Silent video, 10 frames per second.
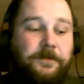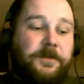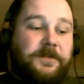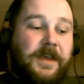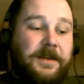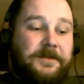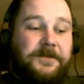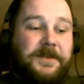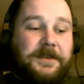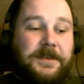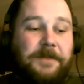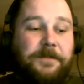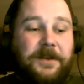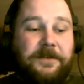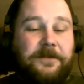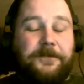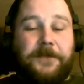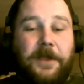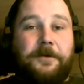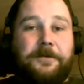was kind of keeping us
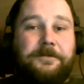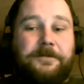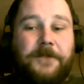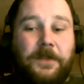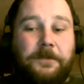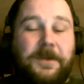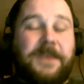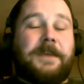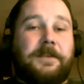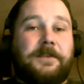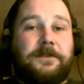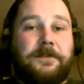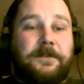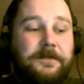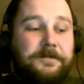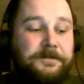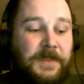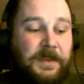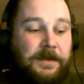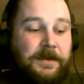afloat on the weekends.
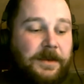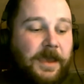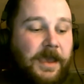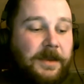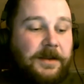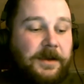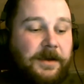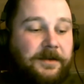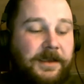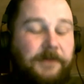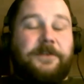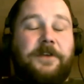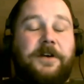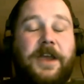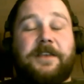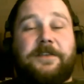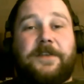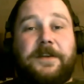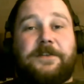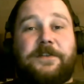And it was good. I could
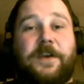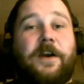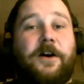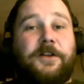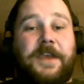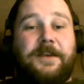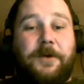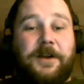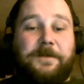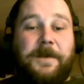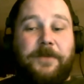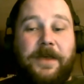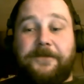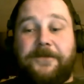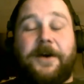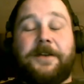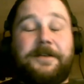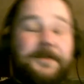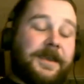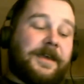sit in a chair all day and watch people have fun.
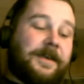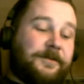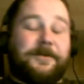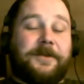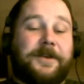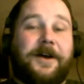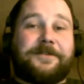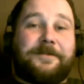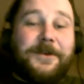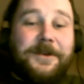Yeah, that was really awesome.